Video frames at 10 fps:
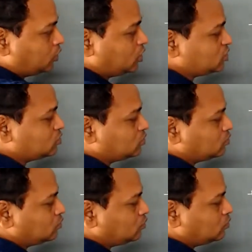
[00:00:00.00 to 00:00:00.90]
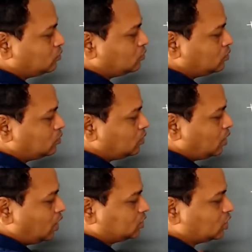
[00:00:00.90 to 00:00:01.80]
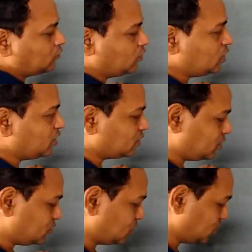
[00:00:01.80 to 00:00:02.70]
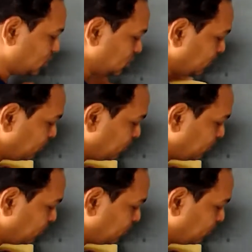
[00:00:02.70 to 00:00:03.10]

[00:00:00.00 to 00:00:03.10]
these electric field intensities.